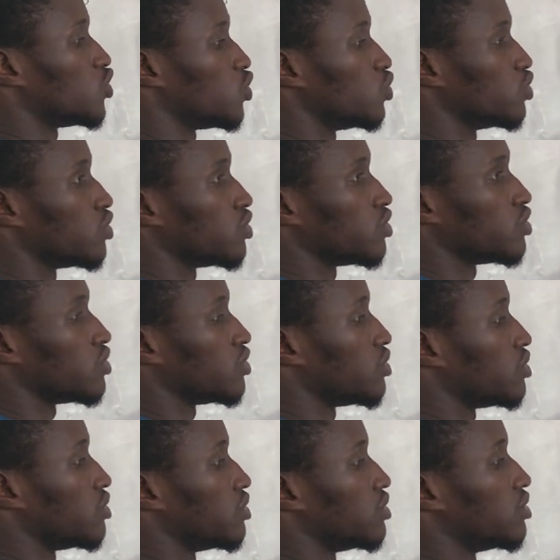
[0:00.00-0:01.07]
to
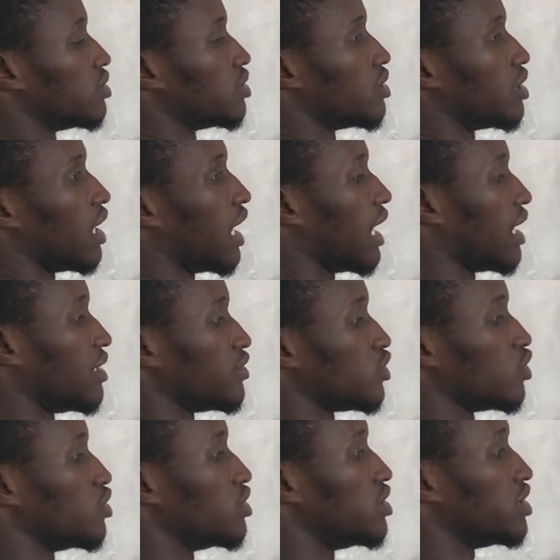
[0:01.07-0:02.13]
I,
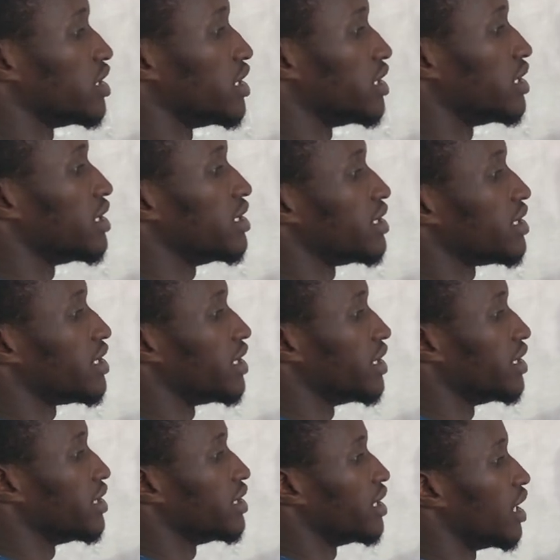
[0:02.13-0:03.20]
so J,
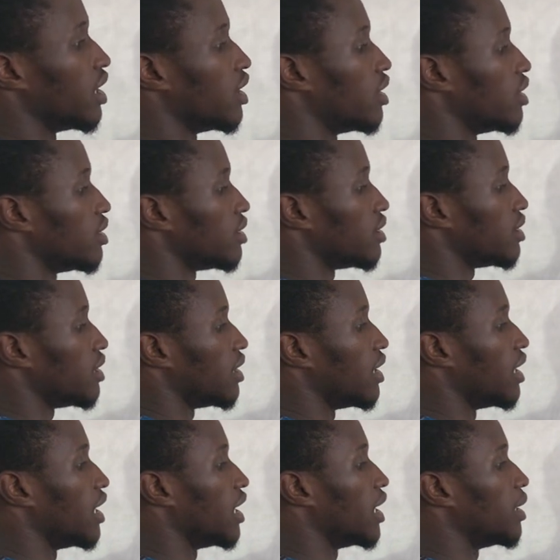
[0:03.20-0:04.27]
K, L,
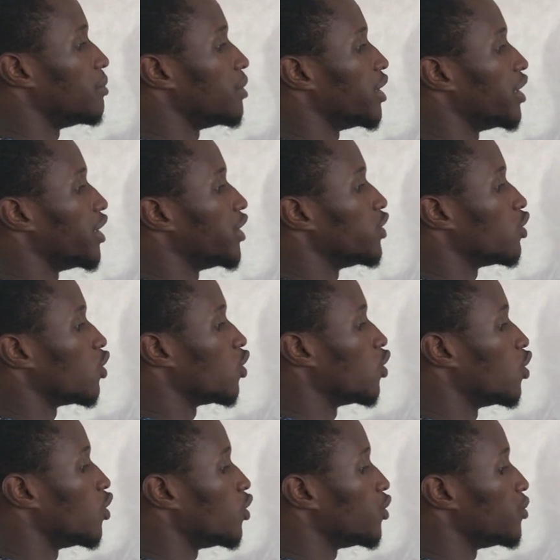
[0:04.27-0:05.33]
M, N,
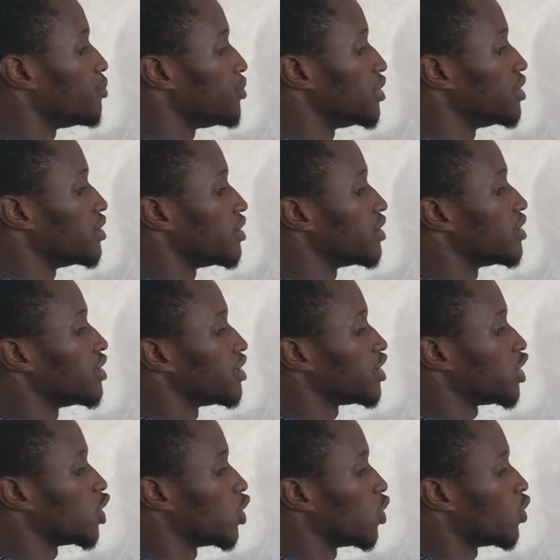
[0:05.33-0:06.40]
O, P,
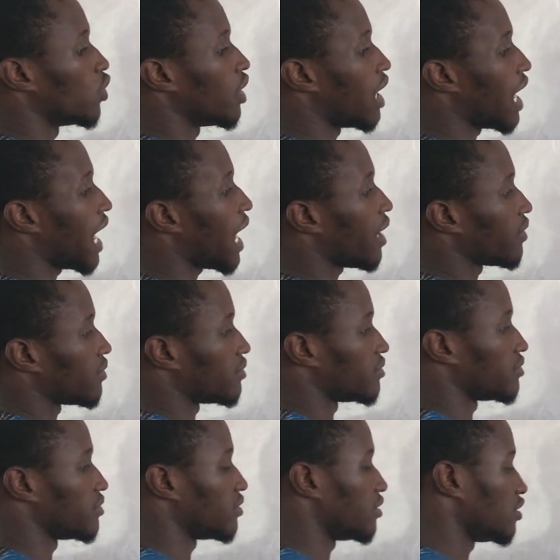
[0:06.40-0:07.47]
Q, R.
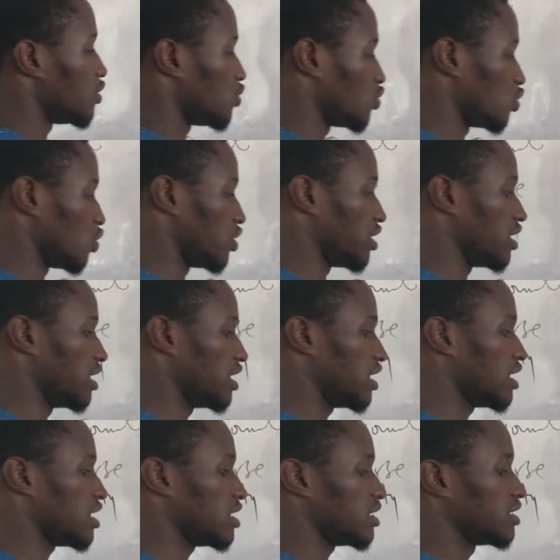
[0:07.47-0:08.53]
So
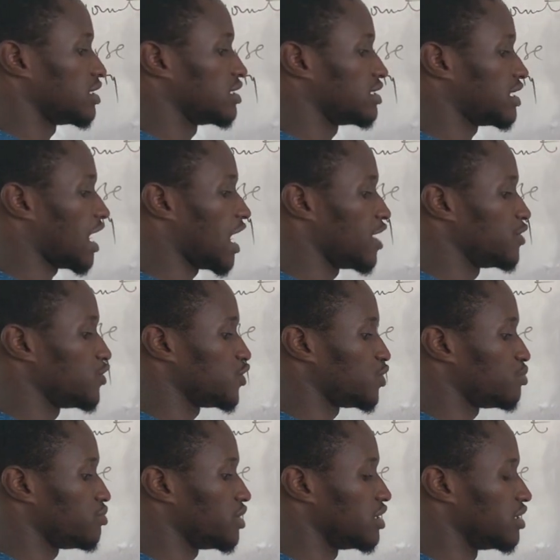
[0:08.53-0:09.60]
A times
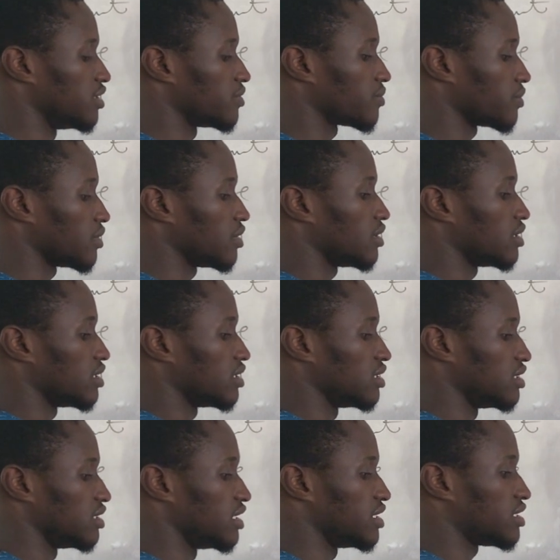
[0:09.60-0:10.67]
B.
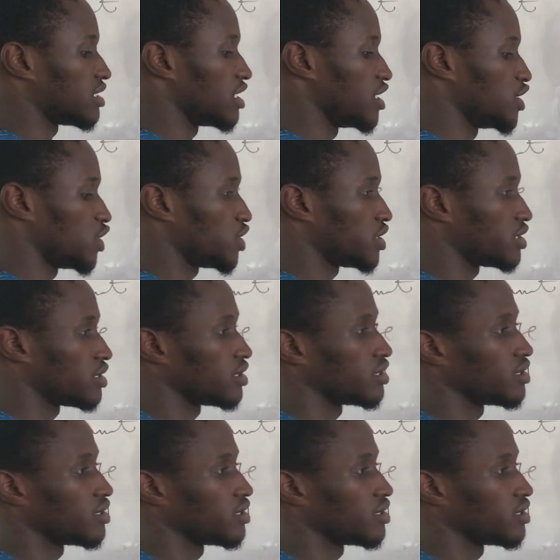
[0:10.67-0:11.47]
In this case,